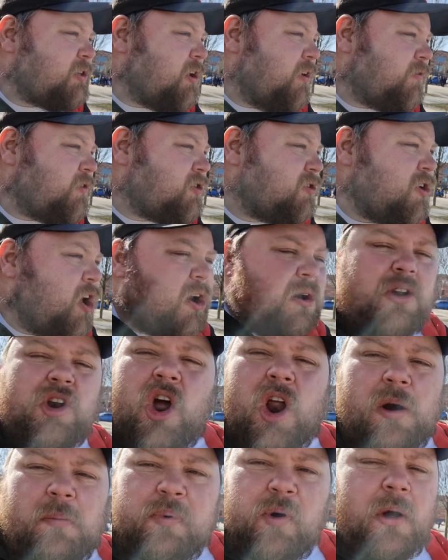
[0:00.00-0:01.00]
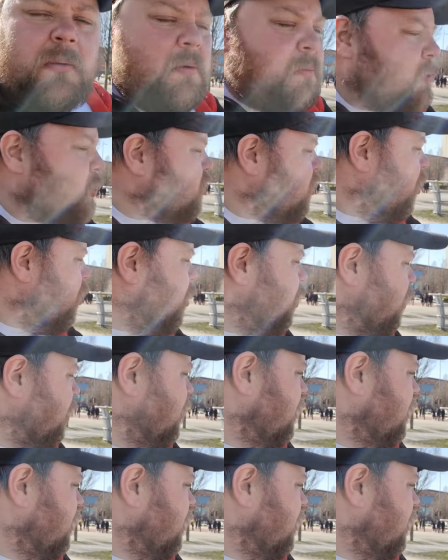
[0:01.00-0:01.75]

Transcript: stuff. It's not a problem at all.